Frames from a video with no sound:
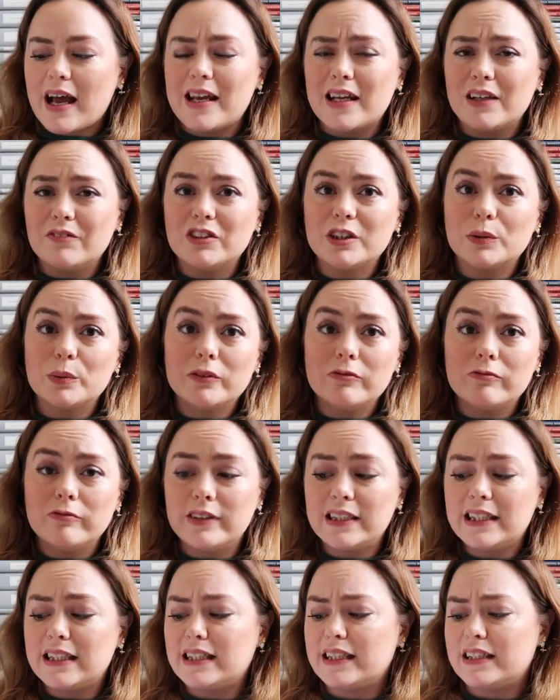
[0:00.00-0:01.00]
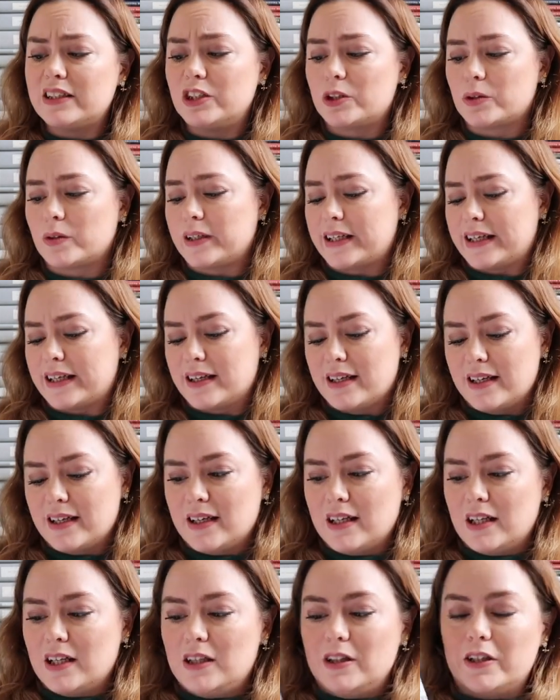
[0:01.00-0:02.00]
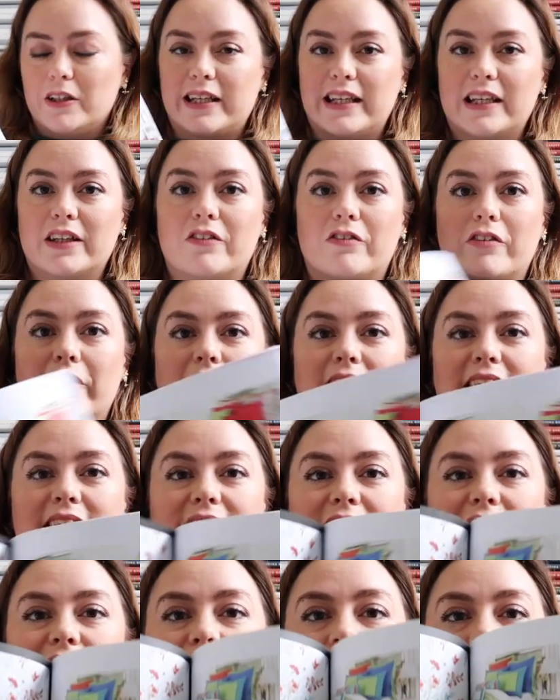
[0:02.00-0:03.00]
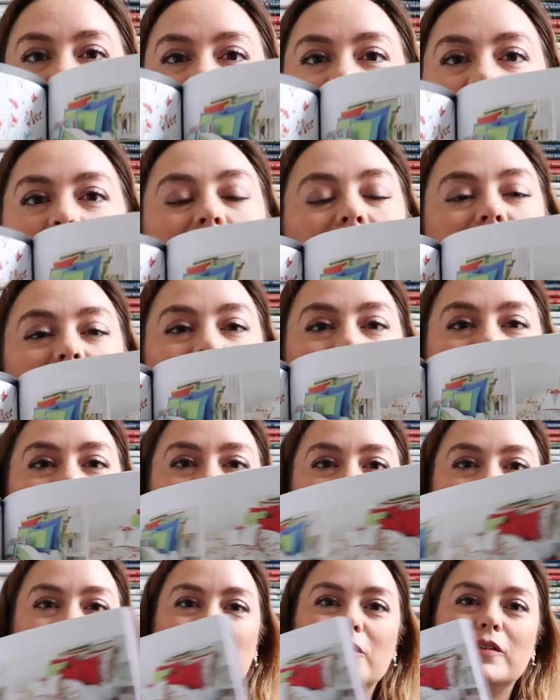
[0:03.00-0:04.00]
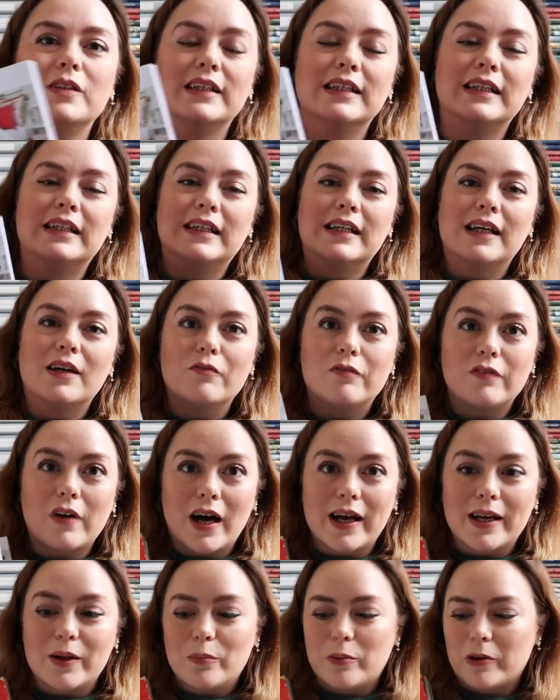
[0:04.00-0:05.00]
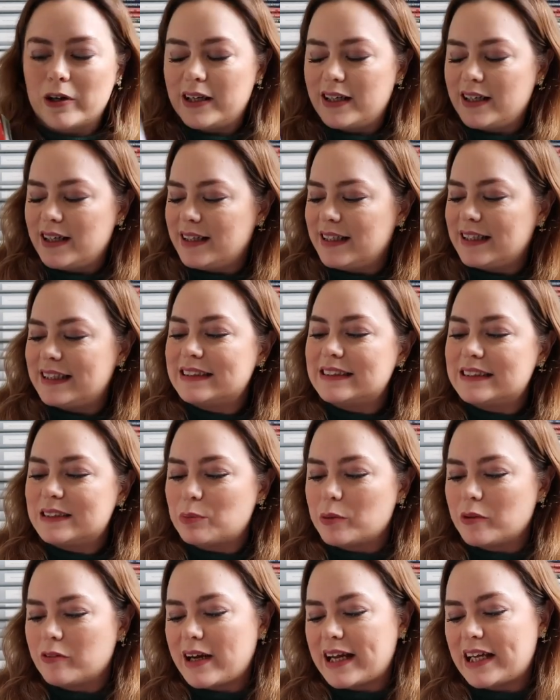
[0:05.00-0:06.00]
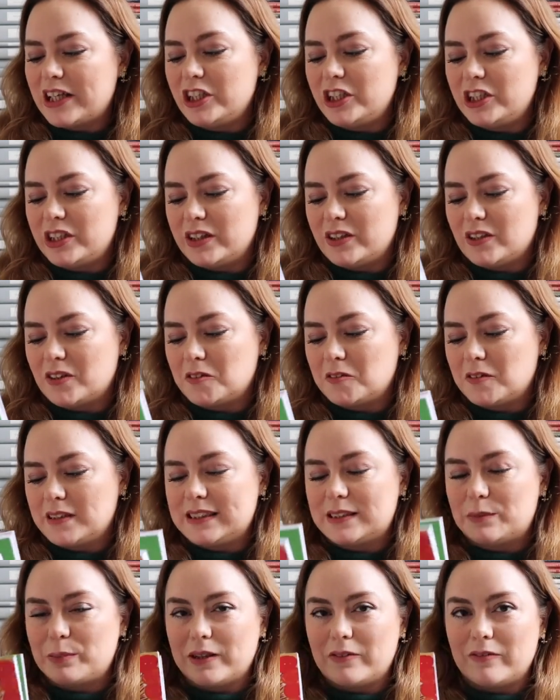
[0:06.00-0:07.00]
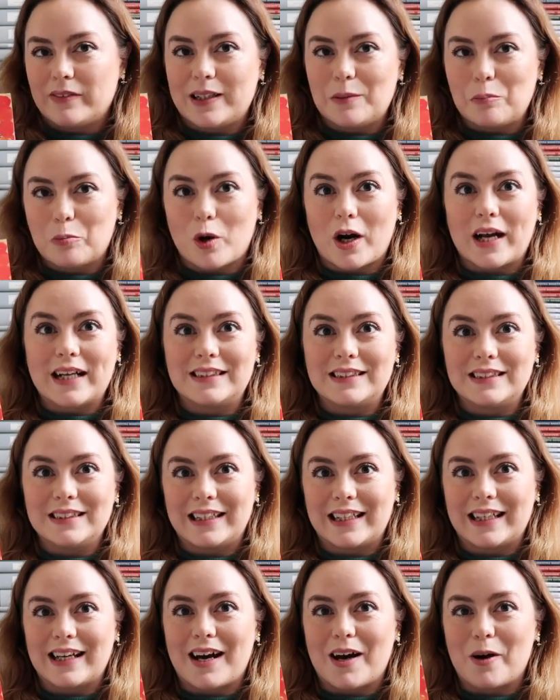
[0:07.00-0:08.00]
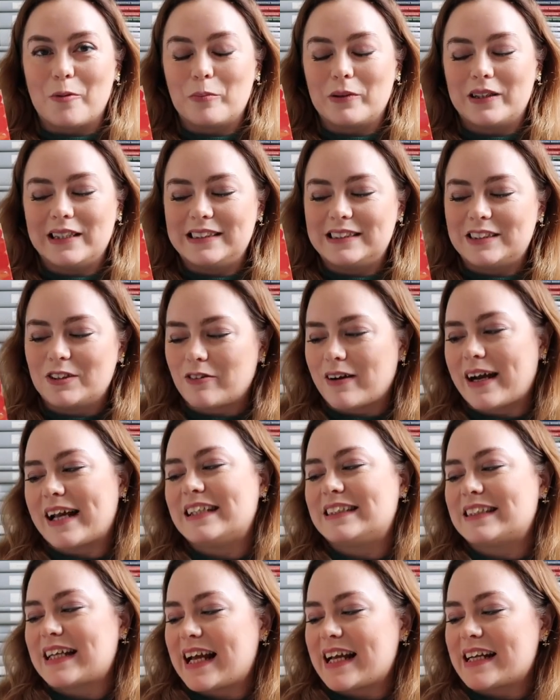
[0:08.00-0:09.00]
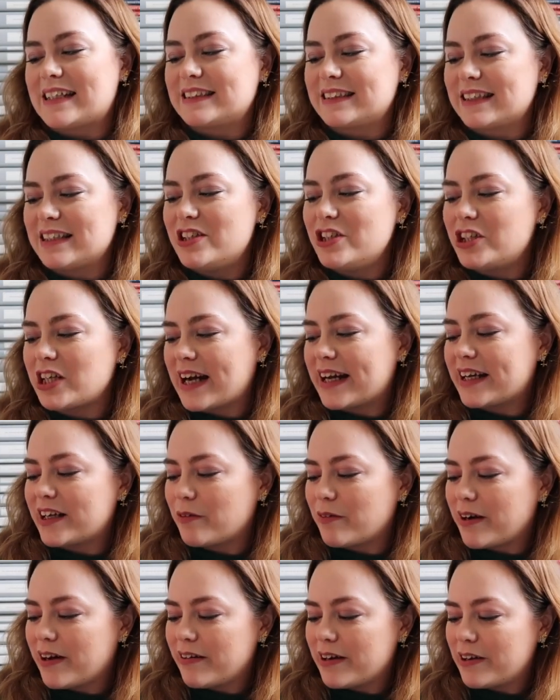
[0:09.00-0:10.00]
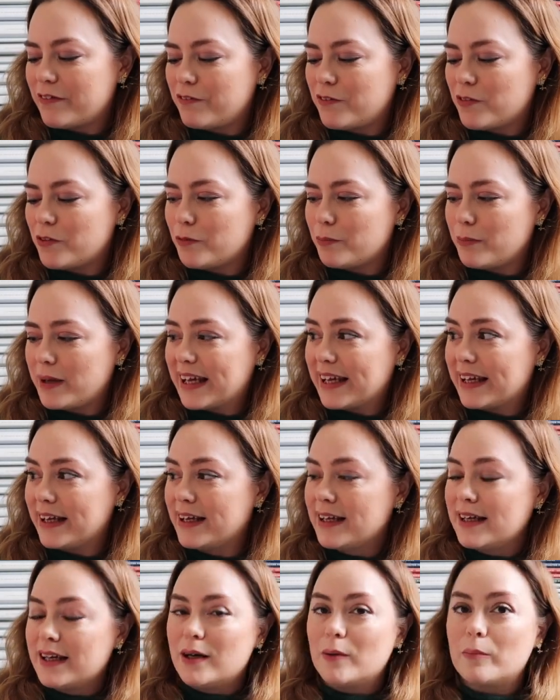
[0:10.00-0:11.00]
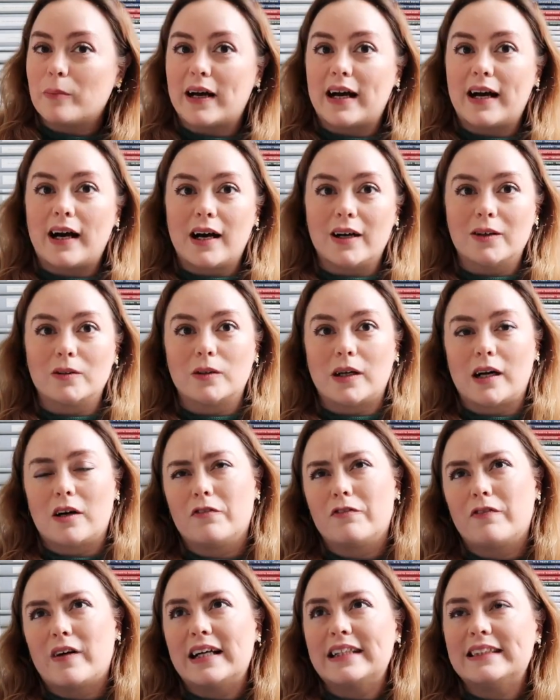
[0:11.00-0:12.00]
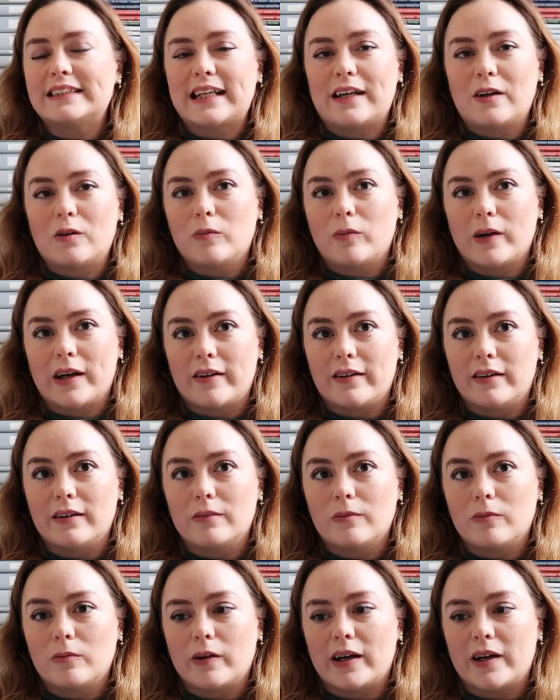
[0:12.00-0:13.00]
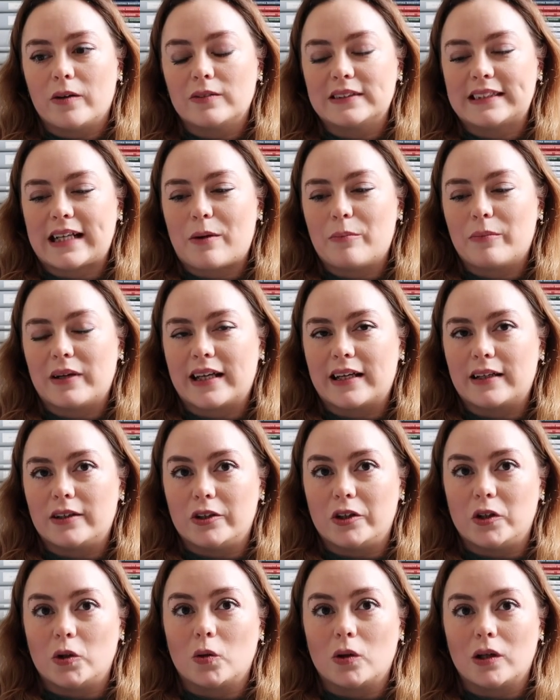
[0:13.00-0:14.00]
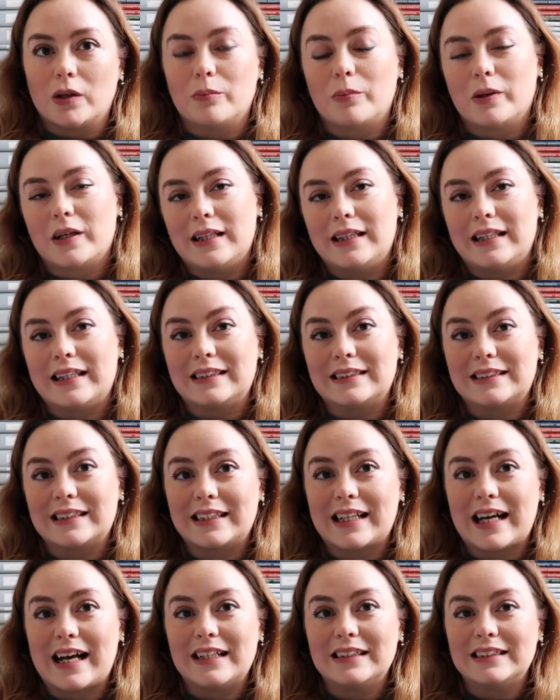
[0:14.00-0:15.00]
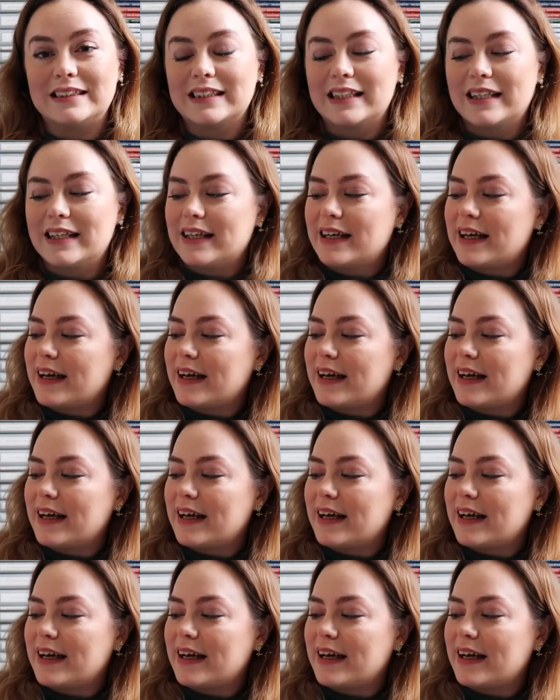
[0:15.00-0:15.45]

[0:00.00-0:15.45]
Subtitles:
and I've just been really enjoying looking through it. It's so colourful, vibrant and inspirational. It's been really brightening up these grey days in January for me. But I'll find out where it was happening in New York and put a link to that